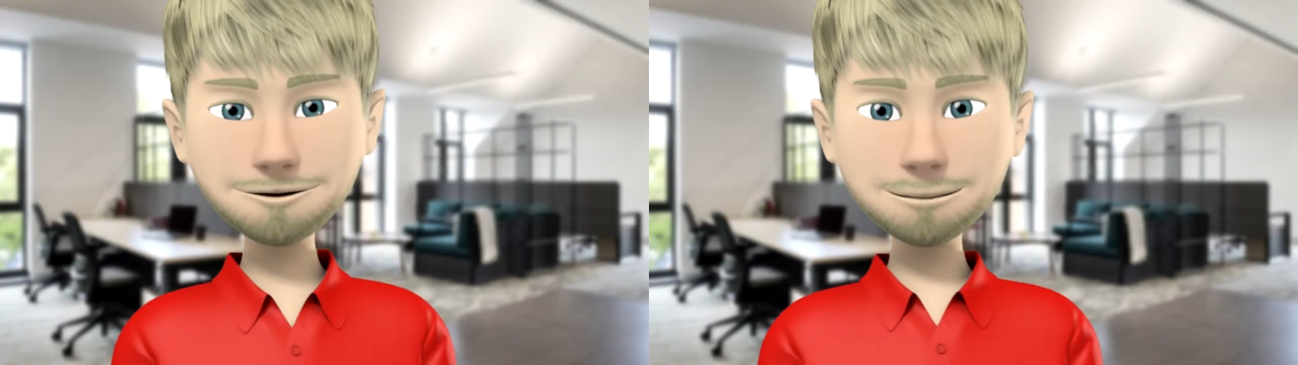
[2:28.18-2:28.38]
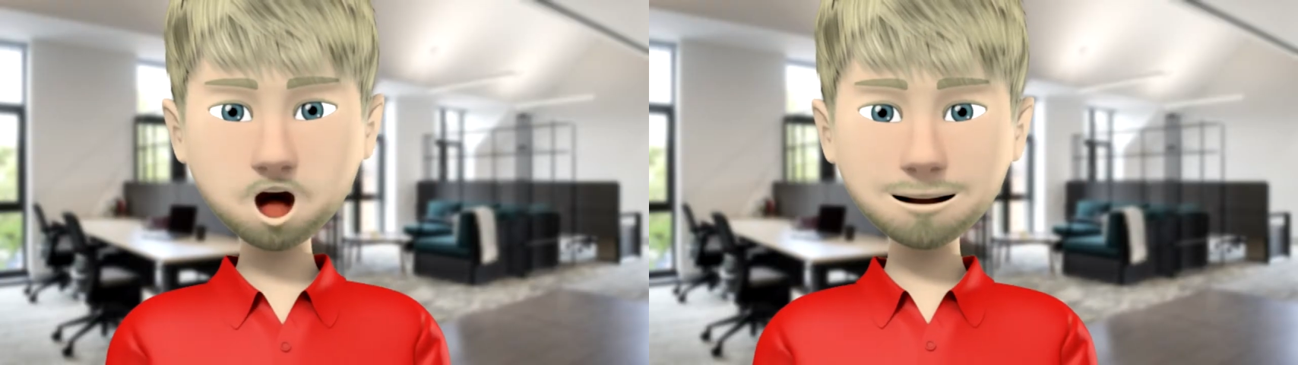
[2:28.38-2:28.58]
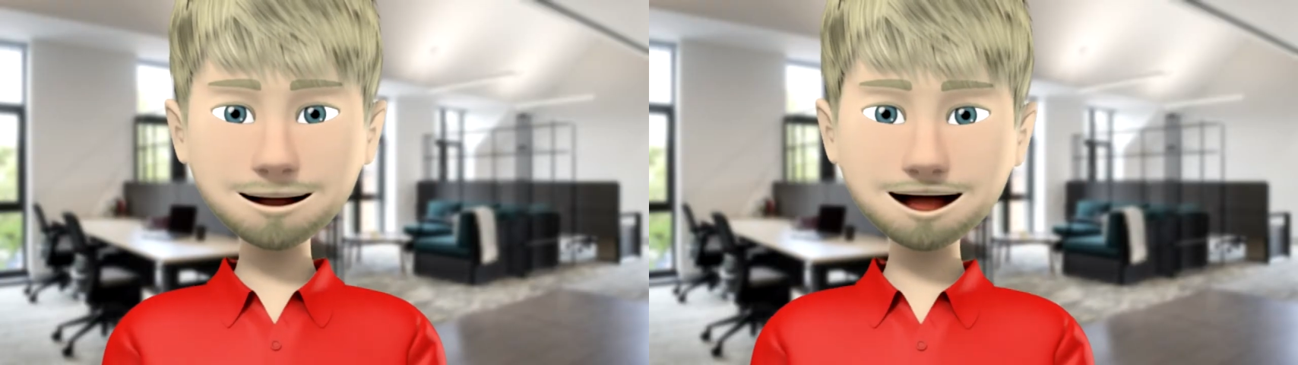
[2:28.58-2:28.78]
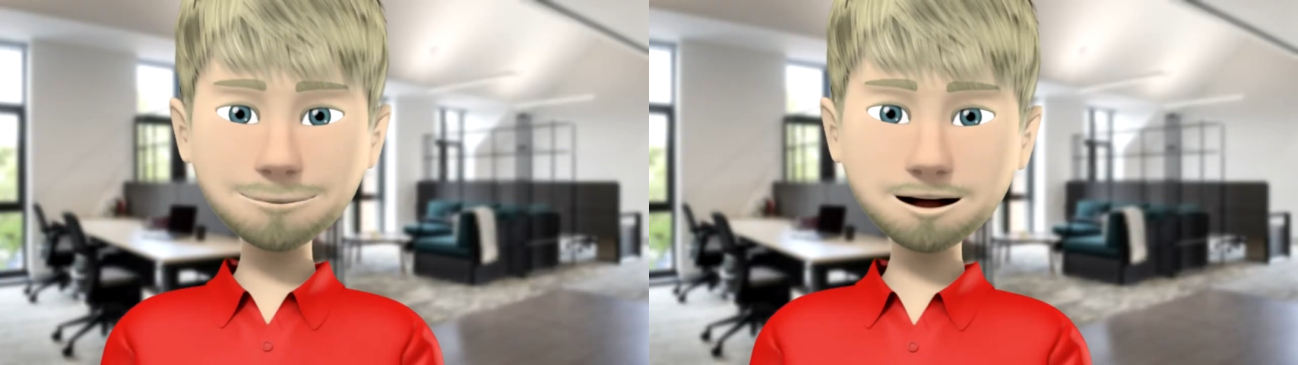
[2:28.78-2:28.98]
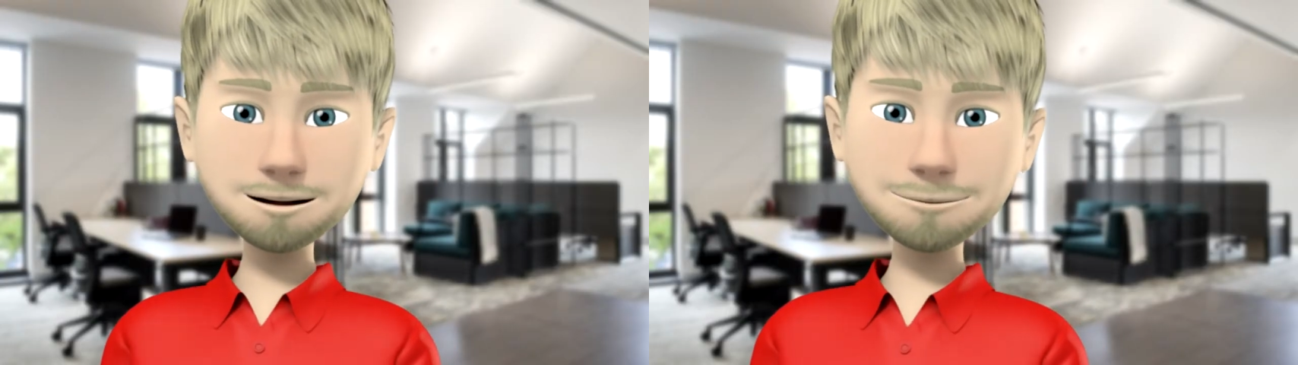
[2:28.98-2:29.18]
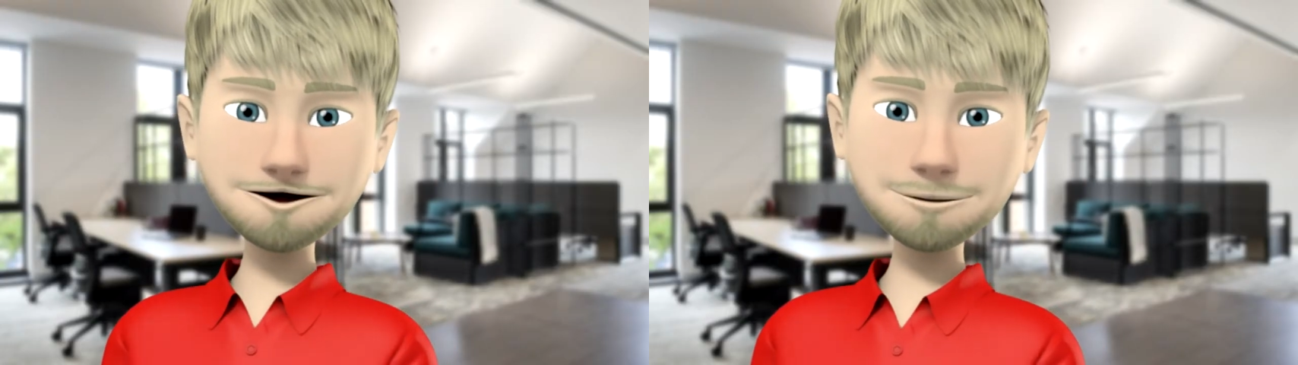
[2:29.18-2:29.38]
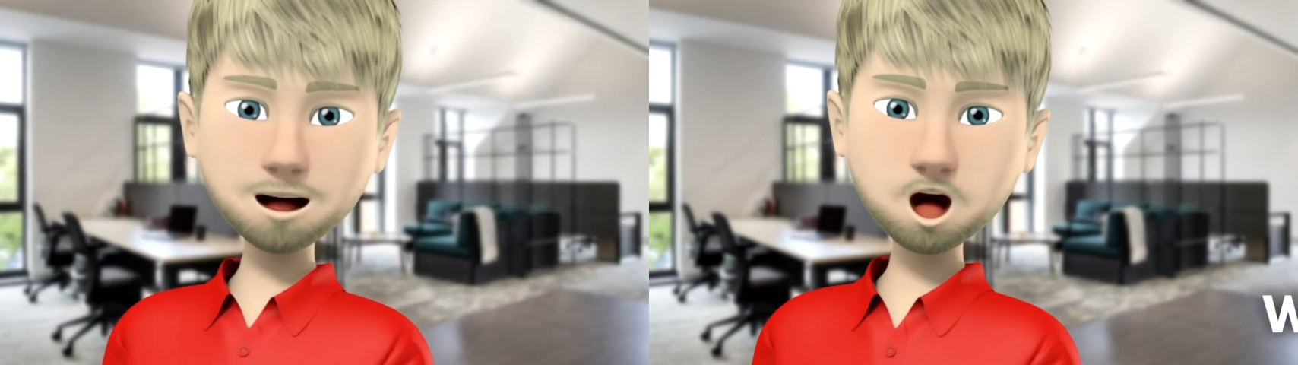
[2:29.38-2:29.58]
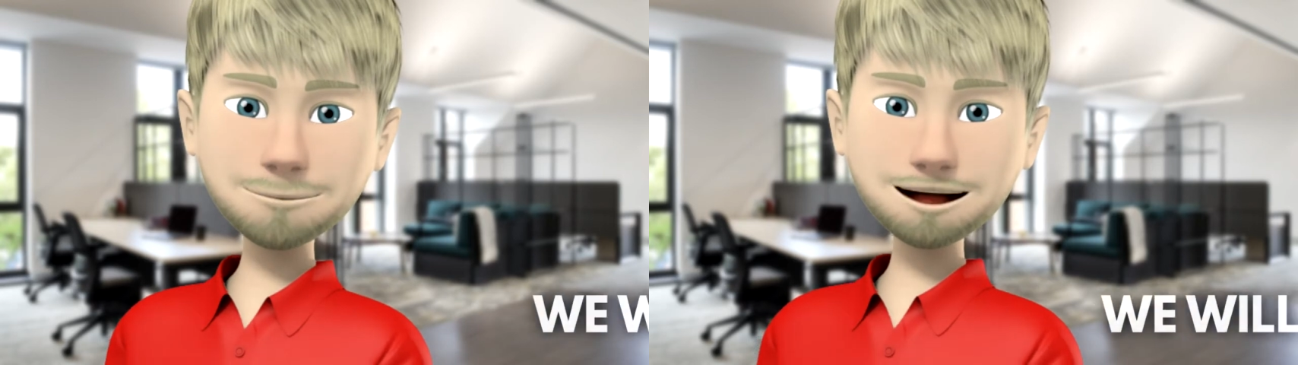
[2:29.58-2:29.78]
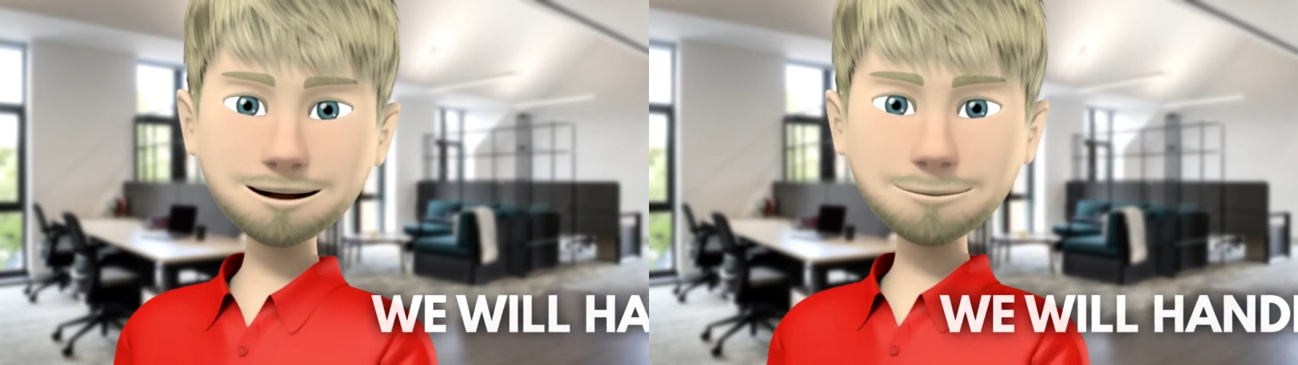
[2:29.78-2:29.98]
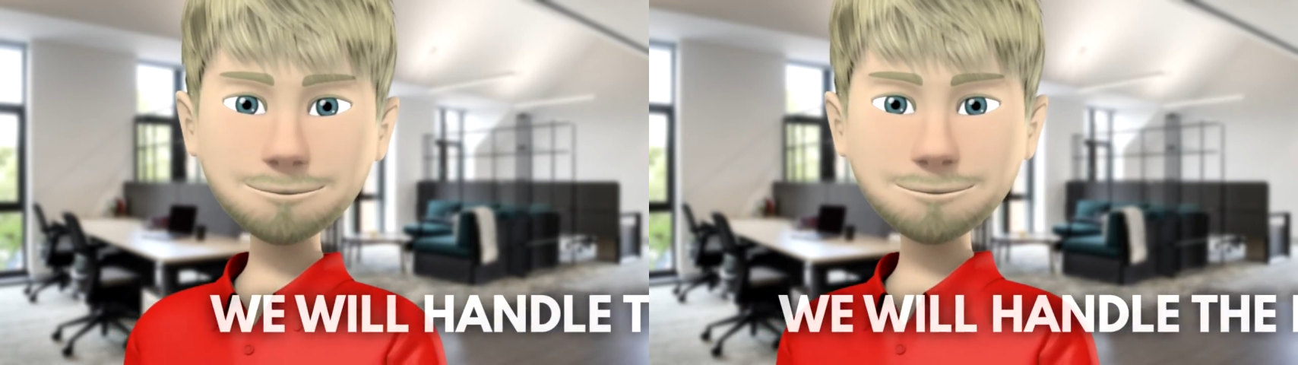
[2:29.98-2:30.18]
the official residency of the
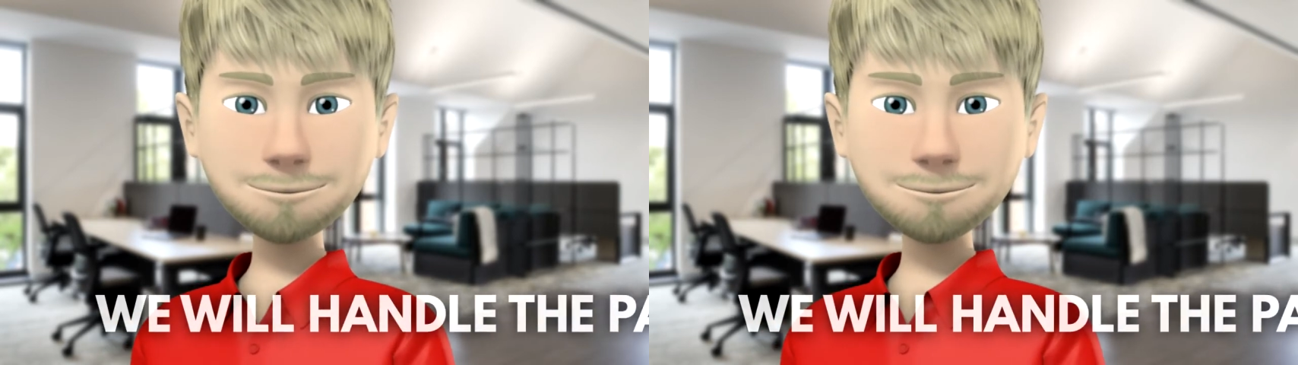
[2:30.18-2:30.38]
deceased,